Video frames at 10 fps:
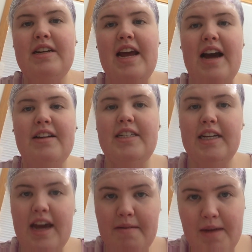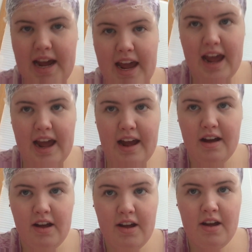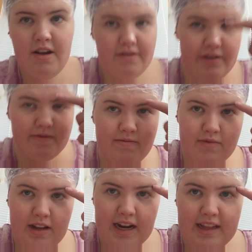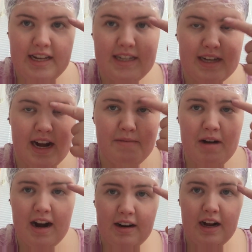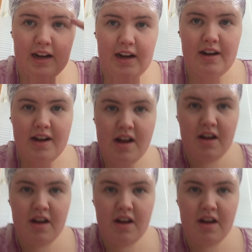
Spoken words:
Now, to get my hair from like this kind of brown colour